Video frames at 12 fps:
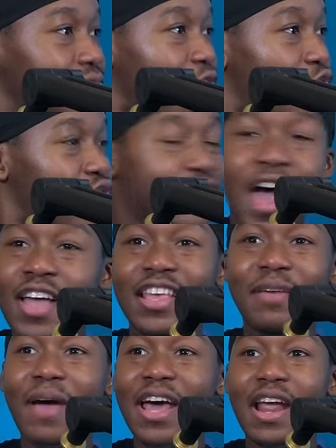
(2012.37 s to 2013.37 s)
than there's that.
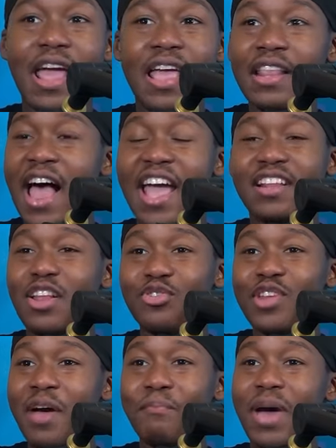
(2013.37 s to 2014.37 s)
Nothing better. Eh, eh, like there's
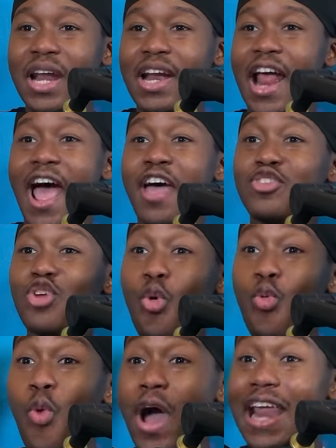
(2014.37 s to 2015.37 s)
nothing better than that. So
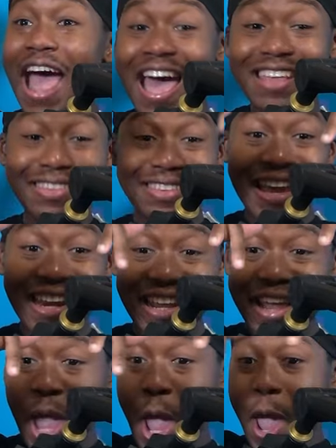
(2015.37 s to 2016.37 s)
what has
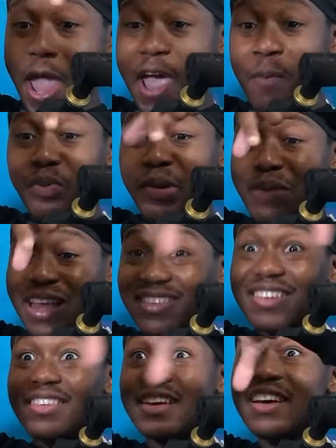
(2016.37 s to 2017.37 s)
Diddy
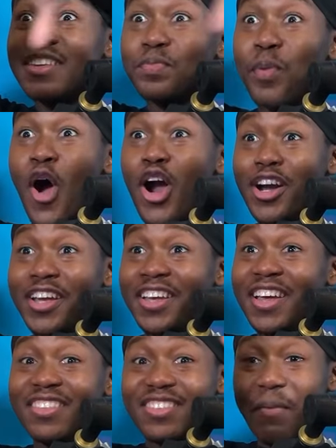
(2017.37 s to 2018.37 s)
implemented to his party
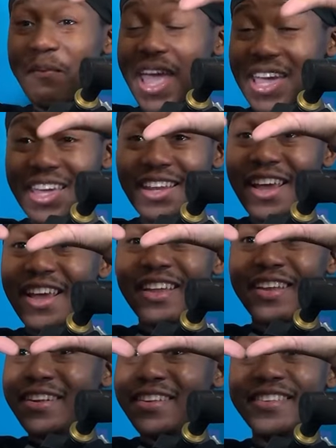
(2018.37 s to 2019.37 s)
to make it?
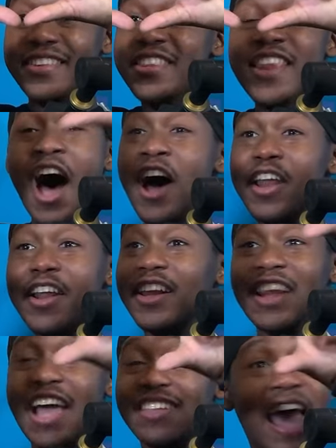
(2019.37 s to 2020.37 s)
That much not, different,
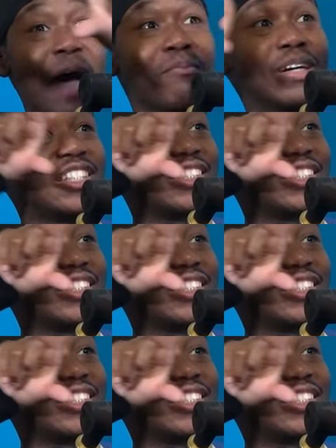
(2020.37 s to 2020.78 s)
like that much